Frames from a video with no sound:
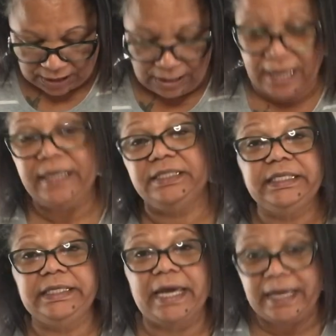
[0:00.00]

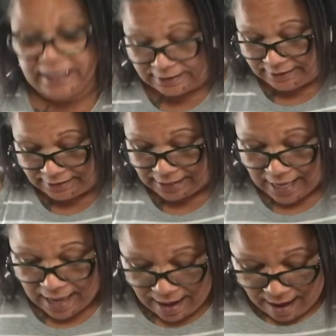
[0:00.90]
lazy days.
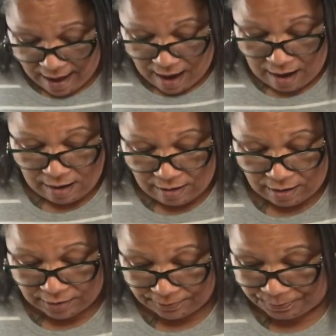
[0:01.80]
I've